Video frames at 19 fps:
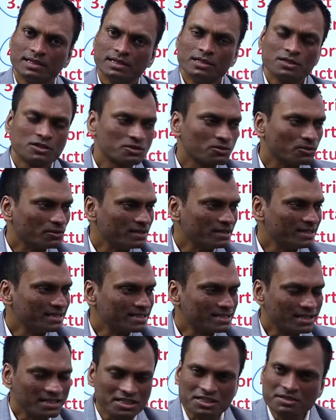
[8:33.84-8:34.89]
So
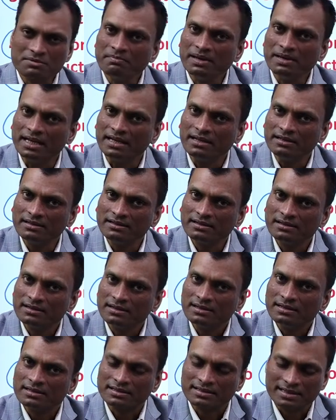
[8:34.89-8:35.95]
does it mean
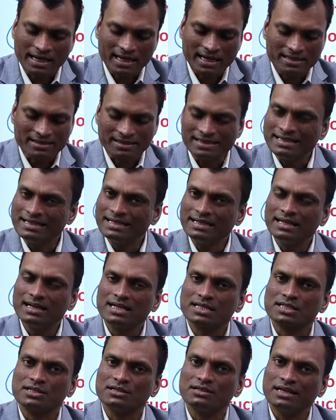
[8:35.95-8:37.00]
that
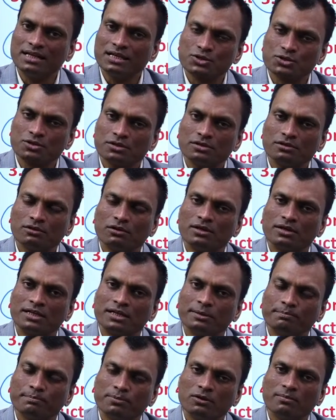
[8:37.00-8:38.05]
India's relation or
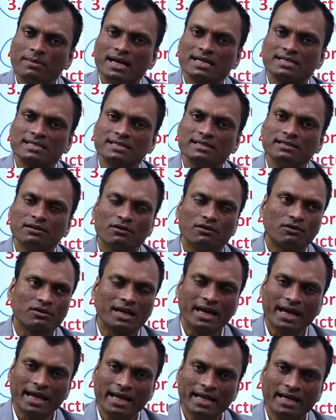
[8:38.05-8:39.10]
diplomacy or
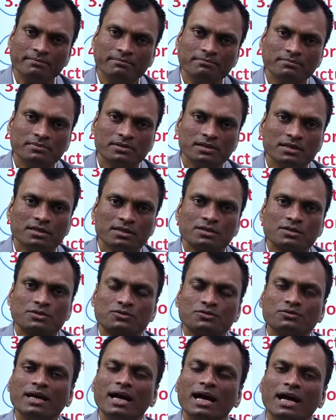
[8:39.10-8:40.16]
aim
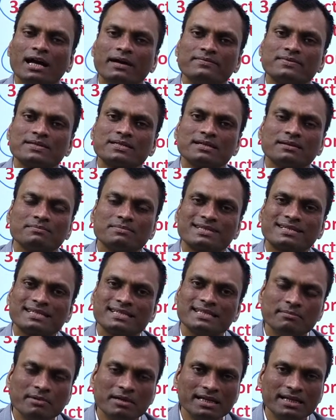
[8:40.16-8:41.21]
should have some
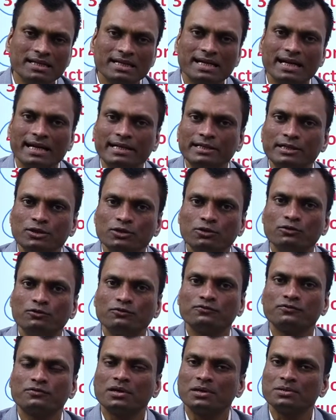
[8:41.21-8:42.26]
similar kind of
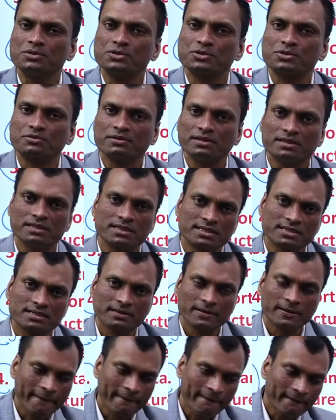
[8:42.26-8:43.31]
constraints
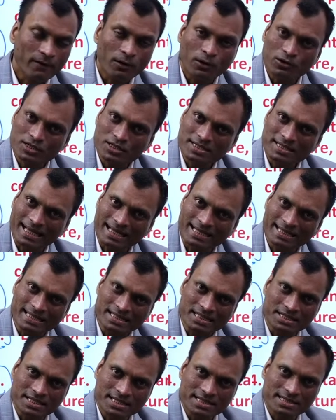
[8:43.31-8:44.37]
or
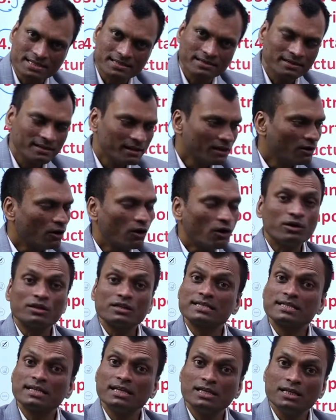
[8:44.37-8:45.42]
challenges or
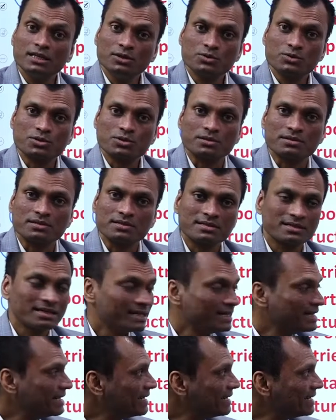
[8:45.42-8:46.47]
solutions
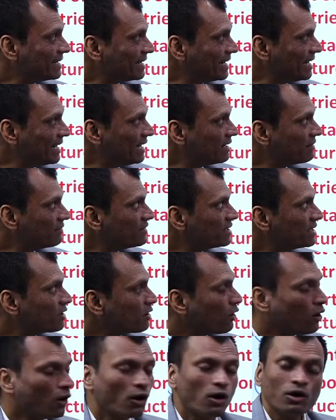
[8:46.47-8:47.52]
in dealing with
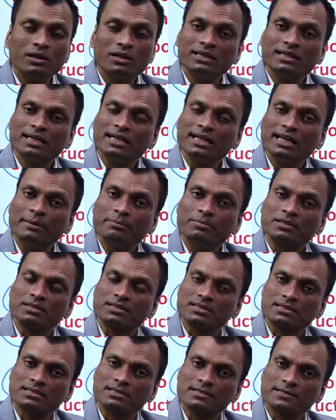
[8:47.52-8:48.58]
all the
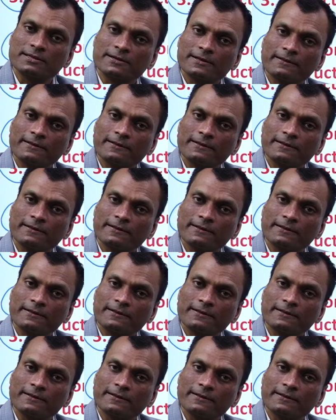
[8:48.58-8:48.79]
neighbors?